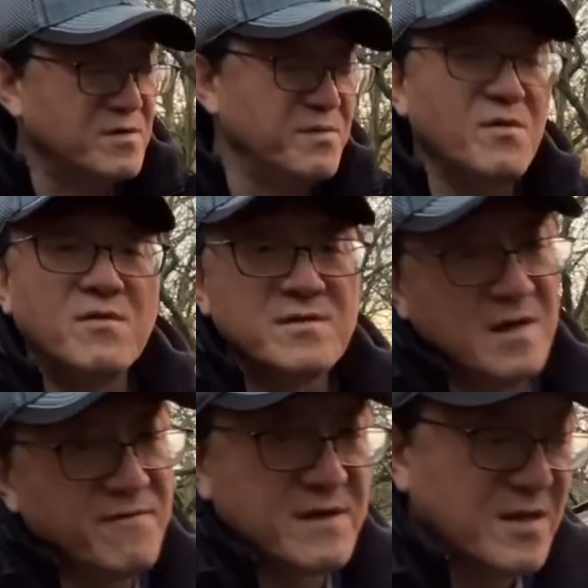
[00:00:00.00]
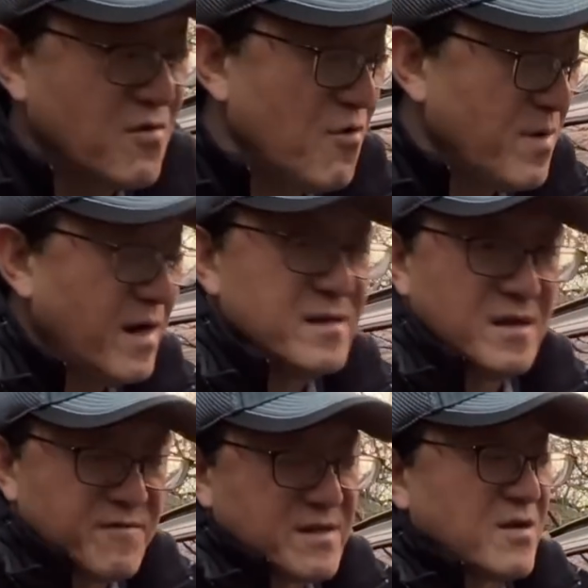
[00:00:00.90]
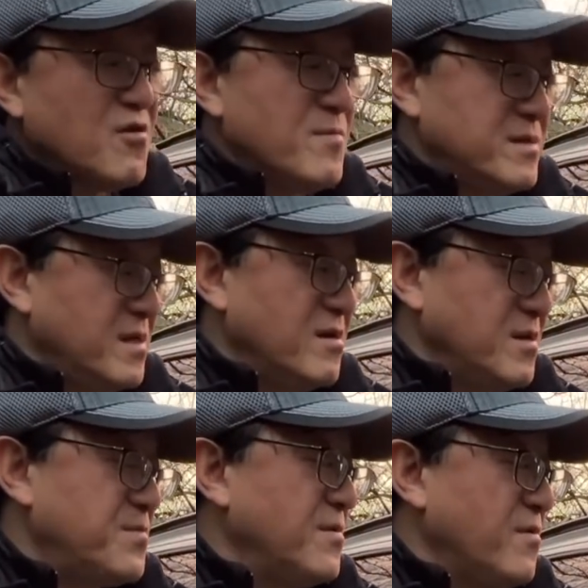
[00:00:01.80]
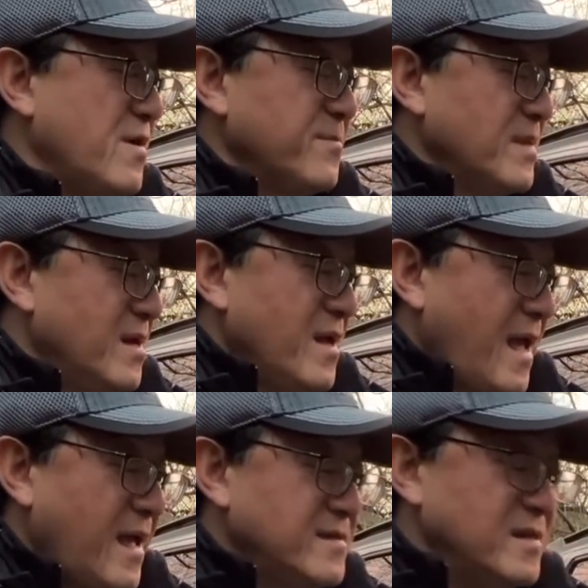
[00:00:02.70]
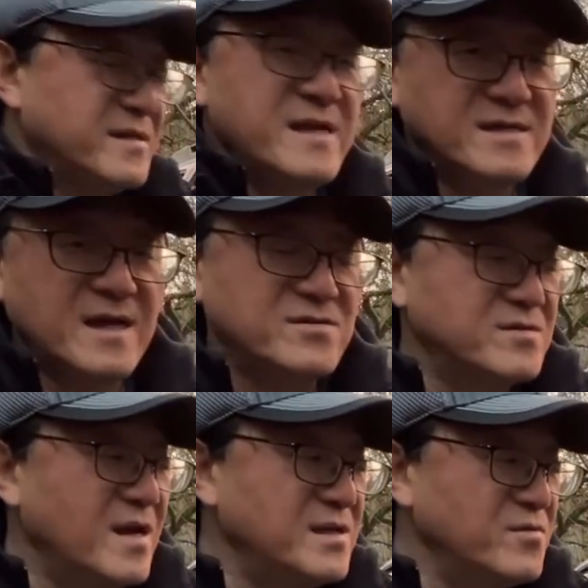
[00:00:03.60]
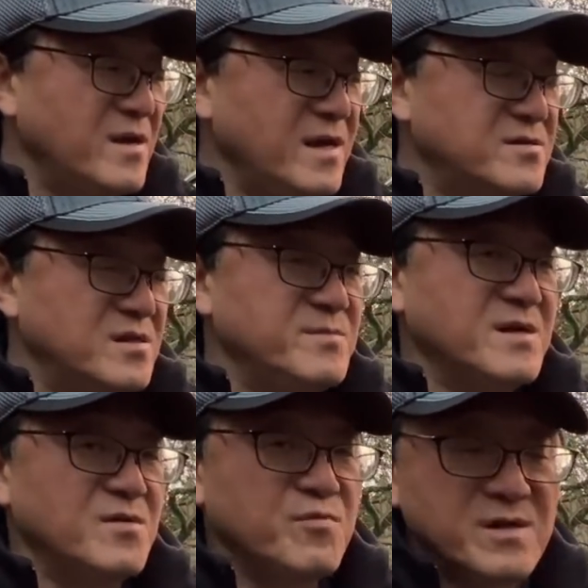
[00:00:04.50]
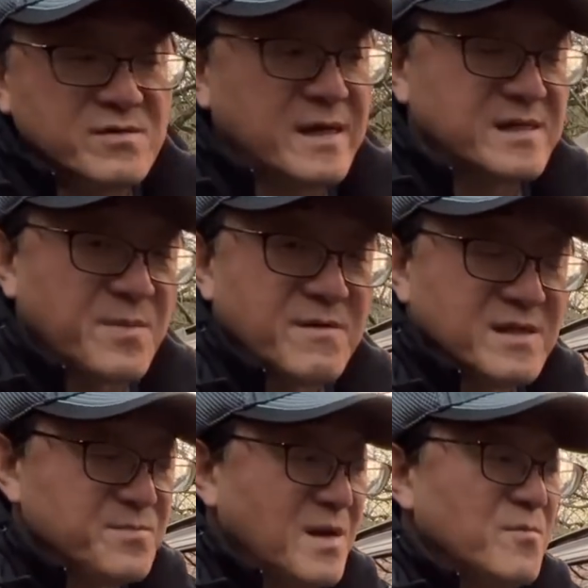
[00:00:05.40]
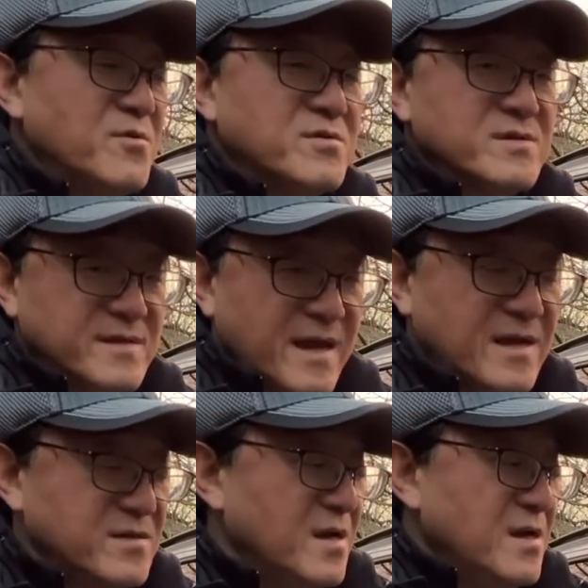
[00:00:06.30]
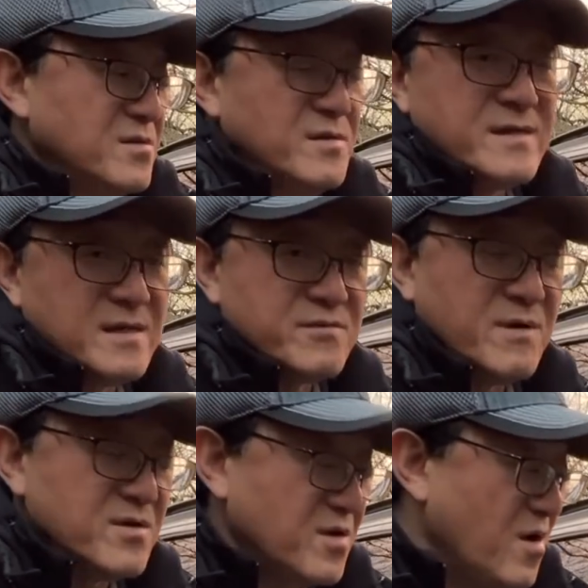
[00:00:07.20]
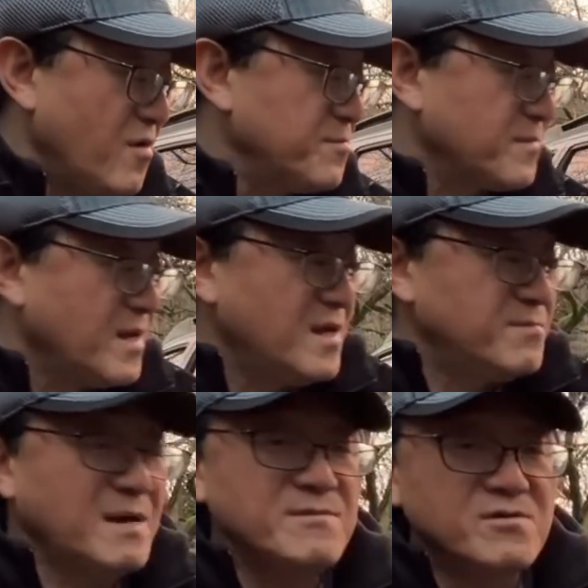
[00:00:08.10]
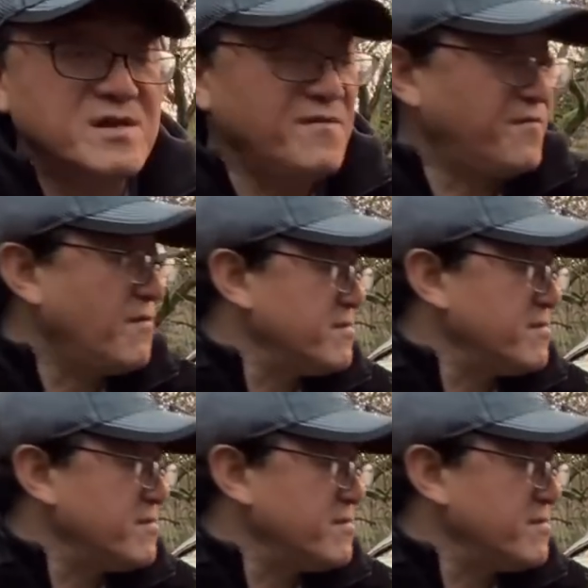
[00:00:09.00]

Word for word: course, we all love the Tacoma. I love the Tacoma TRD Pro. And uh, changing it to Tundra, it's gonna be a really good experience, but I'm also sad to let this one go. But I'm looking